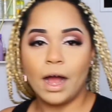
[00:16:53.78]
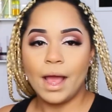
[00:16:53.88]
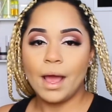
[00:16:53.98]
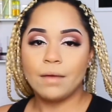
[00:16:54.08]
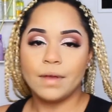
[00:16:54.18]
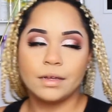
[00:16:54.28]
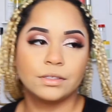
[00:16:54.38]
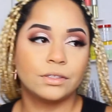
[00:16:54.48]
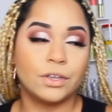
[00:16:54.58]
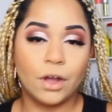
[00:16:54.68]
I
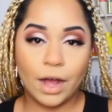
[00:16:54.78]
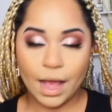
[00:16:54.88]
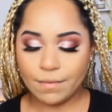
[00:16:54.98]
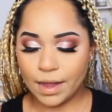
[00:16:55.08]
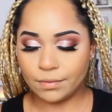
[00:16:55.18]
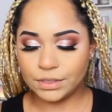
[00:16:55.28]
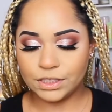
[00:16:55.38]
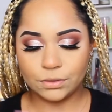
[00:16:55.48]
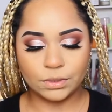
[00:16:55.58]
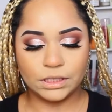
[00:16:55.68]
have every
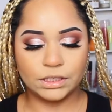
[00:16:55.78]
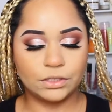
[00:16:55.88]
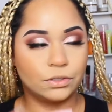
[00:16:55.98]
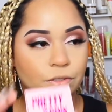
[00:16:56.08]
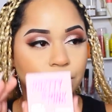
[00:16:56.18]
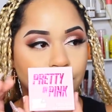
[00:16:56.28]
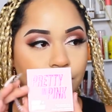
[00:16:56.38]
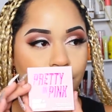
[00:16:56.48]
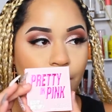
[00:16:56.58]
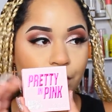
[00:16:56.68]
single one of these little
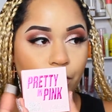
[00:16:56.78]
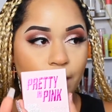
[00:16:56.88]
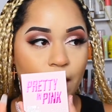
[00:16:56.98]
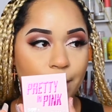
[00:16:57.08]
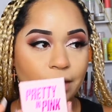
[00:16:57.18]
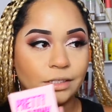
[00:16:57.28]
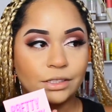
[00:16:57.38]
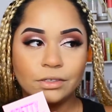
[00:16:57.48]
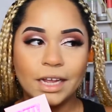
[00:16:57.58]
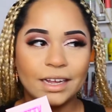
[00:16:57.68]
monochromatic palettes.
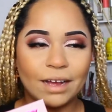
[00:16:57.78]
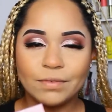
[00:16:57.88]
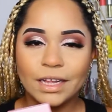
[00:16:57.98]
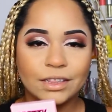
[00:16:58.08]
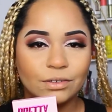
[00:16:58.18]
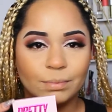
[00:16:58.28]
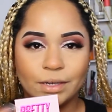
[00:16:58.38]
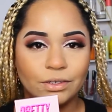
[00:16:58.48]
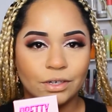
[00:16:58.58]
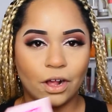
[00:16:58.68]
They're like, I feel like they're
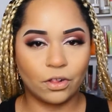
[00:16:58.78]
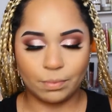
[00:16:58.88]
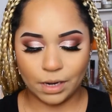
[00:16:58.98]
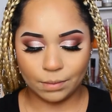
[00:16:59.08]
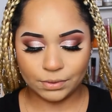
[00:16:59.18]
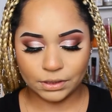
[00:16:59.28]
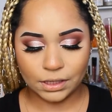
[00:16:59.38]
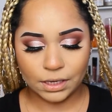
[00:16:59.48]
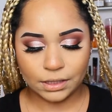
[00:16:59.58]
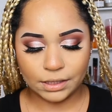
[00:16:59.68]
better in ColourPops,
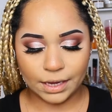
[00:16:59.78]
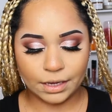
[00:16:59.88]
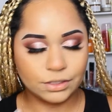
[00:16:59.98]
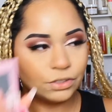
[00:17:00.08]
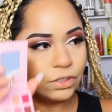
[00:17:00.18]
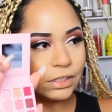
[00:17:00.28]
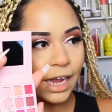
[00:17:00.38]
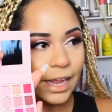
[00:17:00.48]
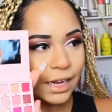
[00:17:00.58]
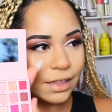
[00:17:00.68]
like, because they're
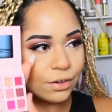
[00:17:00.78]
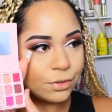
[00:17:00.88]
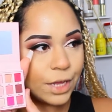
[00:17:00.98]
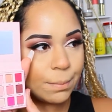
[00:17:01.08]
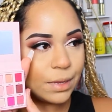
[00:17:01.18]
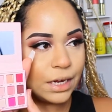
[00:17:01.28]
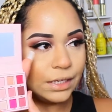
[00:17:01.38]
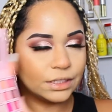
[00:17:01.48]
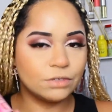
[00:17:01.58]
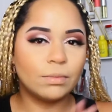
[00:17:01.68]
tiny. They're like
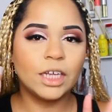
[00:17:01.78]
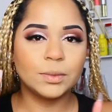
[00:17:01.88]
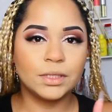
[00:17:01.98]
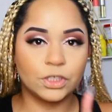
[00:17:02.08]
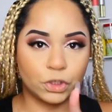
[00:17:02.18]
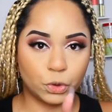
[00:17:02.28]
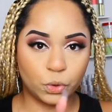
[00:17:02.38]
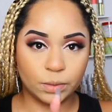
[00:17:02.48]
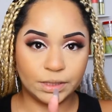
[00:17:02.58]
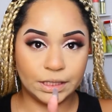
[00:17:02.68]
minis. It reminds me of the
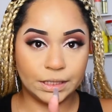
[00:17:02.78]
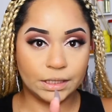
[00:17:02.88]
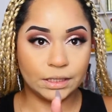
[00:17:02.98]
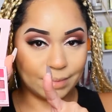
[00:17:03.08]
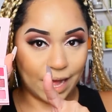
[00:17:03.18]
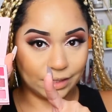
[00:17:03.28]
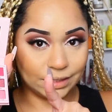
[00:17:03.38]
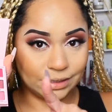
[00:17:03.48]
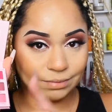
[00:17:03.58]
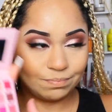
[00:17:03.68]
Stormy
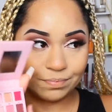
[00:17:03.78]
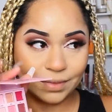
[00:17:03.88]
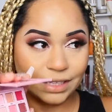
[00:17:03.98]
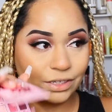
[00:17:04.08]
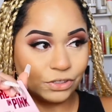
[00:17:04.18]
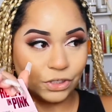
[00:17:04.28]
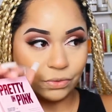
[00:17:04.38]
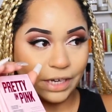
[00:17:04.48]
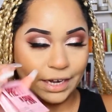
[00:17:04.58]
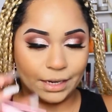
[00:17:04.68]
palette. They're
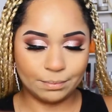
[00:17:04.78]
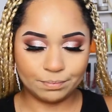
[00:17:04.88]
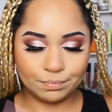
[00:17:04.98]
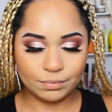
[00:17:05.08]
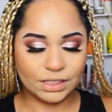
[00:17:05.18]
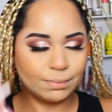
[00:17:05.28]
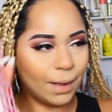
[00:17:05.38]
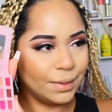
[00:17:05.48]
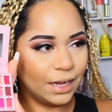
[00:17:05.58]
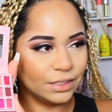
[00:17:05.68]
so tiny. It's
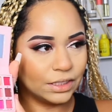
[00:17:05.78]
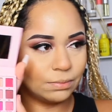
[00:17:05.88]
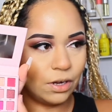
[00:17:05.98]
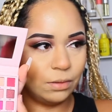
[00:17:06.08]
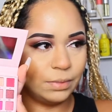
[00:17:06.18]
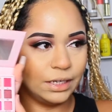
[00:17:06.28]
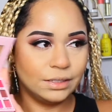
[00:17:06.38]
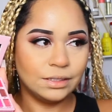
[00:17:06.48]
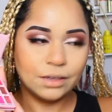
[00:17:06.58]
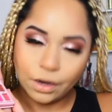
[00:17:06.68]
probably not this small,
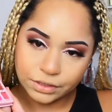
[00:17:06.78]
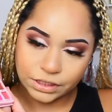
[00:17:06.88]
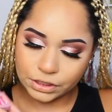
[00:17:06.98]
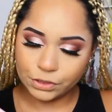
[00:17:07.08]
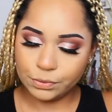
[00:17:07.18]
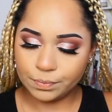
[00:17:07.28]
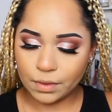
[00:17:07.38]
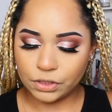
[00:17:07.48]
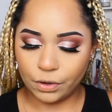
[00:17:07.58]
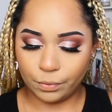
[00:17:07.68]
but aren't this cute?
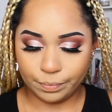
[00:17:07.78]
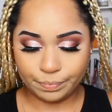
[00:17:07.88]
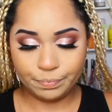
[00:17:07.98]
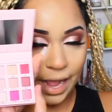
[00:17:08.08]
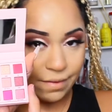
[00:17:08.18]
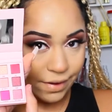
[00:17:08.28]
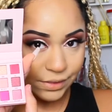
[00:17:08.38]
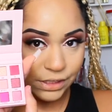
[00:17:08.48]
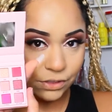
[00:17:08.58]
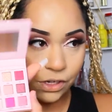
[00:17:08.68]
So I have
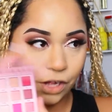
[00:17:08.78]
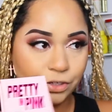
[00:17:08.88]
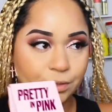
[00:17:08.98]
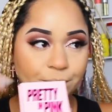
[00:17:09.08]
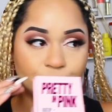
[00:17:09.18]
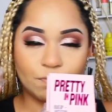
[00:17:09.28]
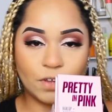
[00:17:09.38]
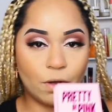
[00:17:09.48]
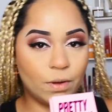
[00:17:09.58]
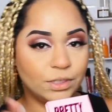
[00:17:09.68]
every single color. If
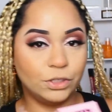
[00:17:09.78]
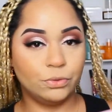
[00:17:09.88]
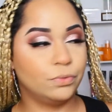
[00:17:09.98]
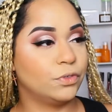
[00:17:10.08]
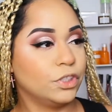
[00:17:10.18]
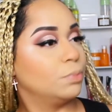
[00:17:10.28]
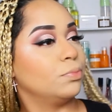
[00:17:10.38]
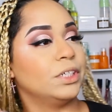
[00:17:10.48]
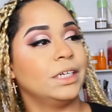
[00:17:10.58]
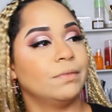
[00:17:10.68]
y'all want me to do for
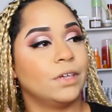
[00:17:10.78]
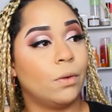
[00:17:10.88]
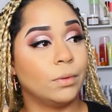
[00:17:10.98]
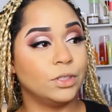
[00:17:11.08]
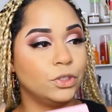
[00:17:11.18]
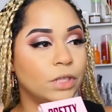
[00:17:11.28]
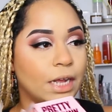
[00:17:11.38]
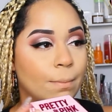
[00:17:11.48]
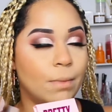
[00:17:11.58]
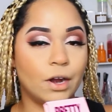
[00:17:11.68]
spring, if y'all want me to do
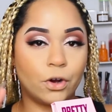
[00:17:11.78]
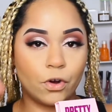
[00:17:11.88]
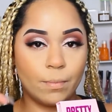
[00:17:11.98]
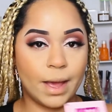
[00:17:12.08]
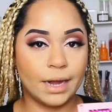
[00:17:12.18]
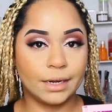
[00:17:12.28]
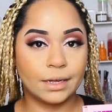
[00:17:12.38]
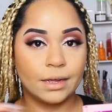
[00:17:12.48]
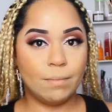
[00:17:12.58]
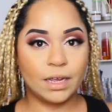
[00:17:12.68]
like a
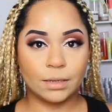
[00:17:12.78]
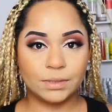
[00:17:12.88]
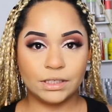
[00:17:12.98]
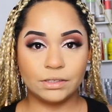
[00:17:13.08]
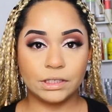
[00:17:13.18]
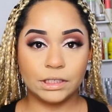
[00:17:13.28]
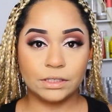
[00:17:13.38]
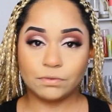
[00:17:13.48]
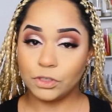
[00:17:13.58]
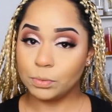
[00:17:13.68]
monochromatic makeup
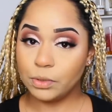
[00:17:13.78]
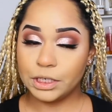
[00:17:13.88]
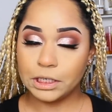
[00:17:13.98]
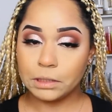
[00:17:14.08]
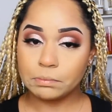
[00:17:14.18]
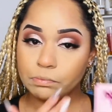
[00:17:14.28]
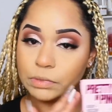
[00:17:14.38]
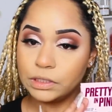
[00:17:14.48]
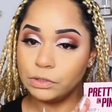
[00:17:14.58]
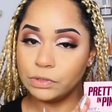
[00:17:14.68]
series for spring,
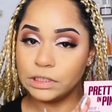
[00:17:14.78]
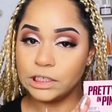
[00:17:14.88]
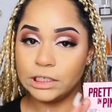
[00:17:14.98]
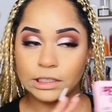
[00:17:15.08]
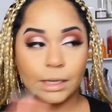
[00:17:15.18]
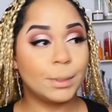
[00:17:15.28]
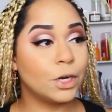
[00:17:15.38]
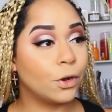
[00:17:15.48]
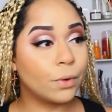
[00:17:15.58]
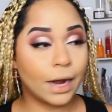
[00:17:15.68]
but using these, let me
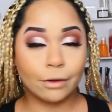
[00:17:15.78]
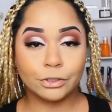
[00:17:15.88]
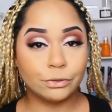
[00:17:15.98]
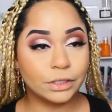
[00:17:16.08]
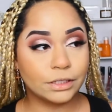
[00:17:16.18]
know and I'll do